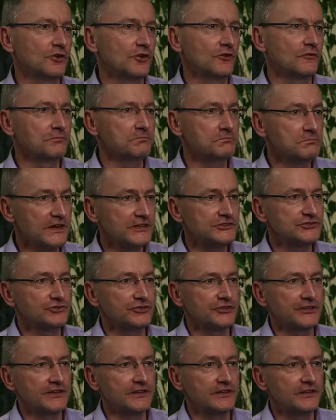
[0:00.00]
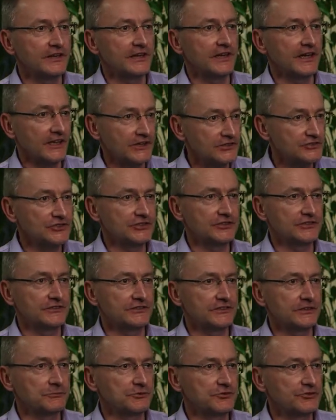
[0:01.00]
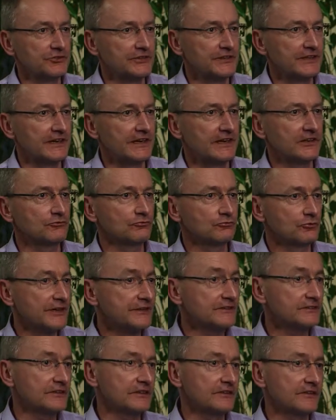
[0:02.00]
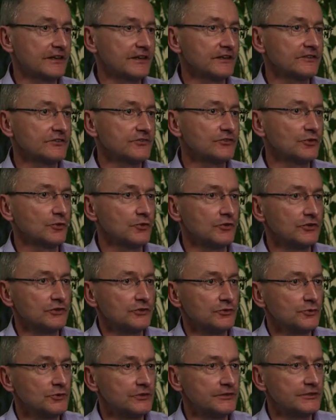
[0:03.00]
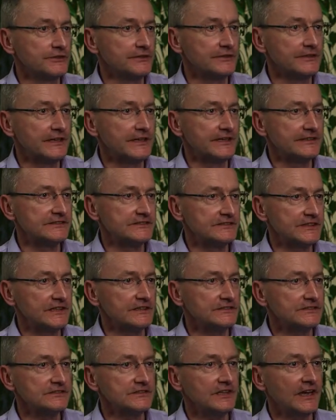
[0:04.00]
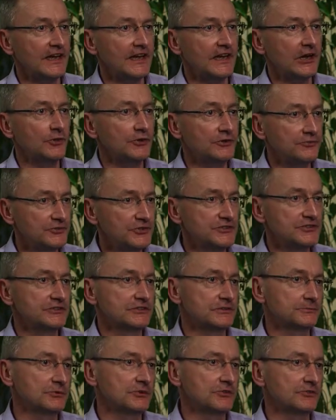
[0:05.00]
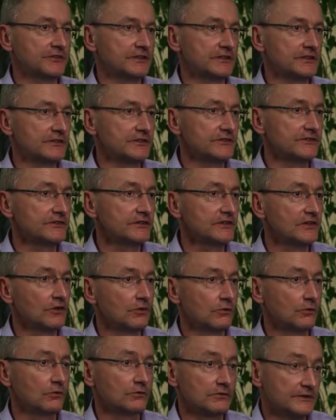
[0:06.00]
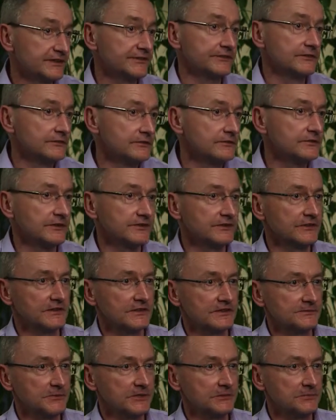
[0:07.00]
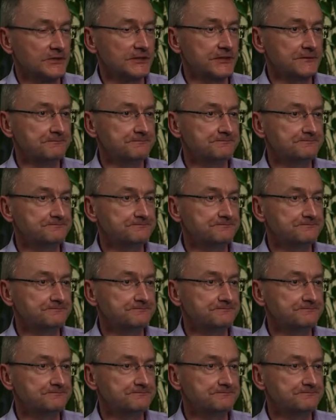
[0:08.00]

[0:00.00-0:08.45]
of measuring energy consumption and rating that so that you can assess how efficient a building is or isn't, as the case may be.